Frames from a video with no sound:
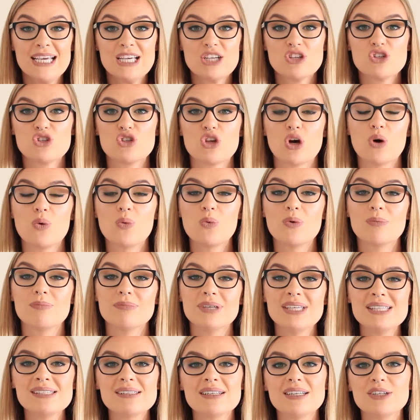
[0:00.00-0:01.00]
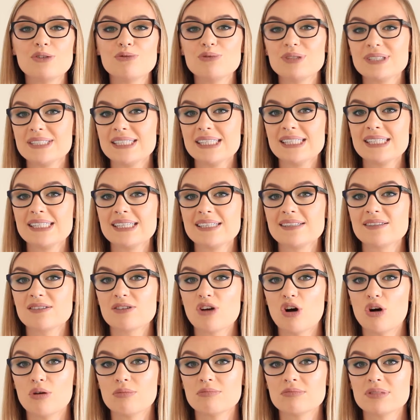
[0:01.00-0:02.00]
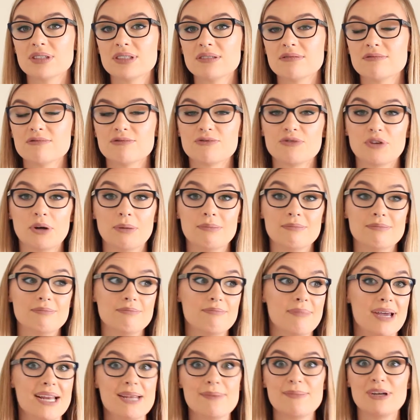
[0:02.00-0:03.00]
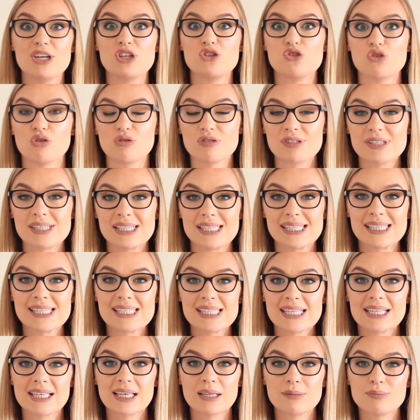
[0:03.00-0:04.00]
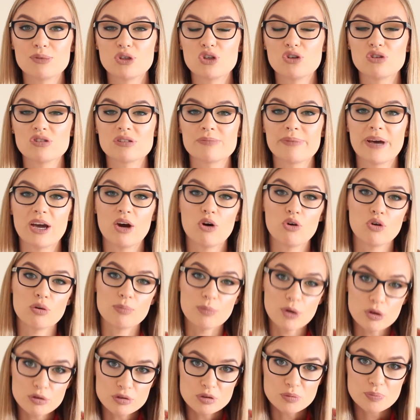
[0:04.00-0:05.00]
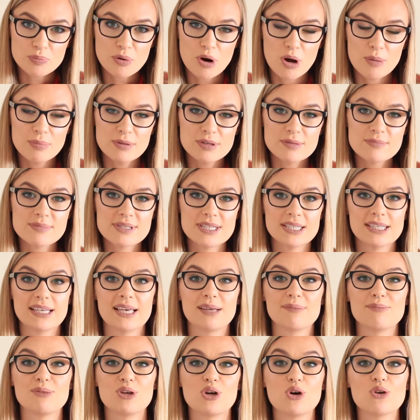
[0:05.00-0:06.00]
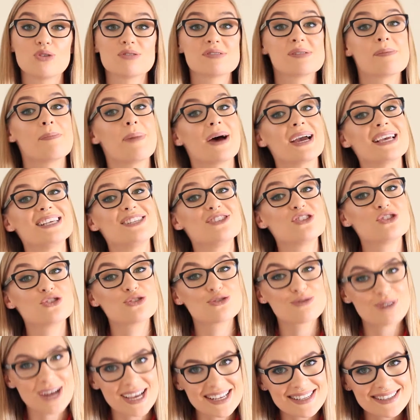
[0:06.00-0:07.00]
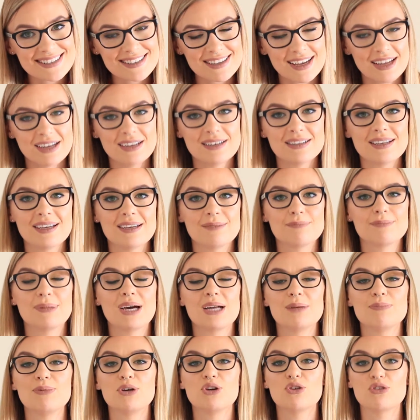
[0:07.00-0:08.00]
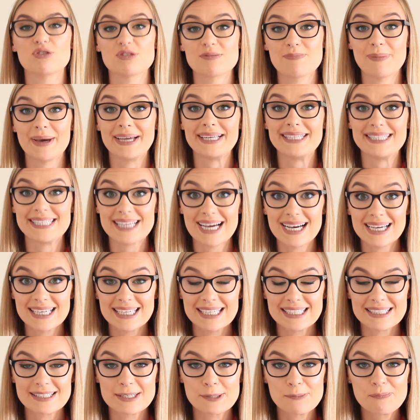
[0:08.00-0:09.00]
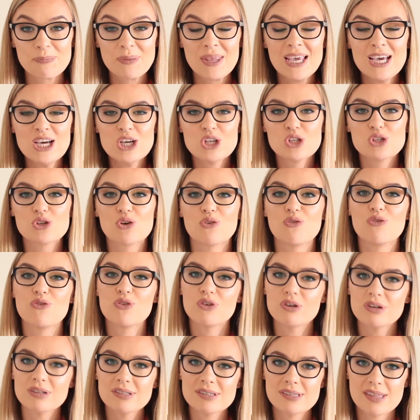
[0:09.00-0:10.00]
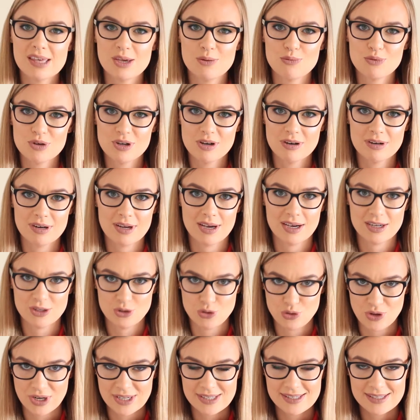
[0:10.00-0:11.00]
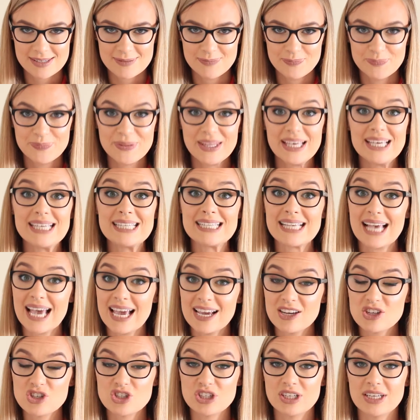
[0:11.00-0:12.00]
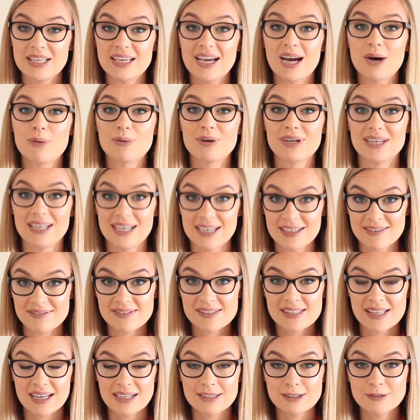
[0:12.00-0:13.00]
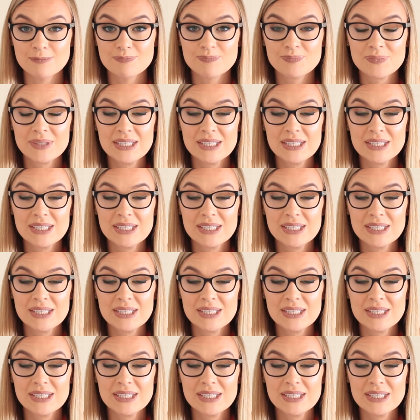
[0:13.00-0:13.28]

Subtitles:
So insulin resistance comes from many sources. It can be caused by hormonal problems, it can be caused by stress, and might be caused by diet. So first thing we're going to address is actually our lifestyle,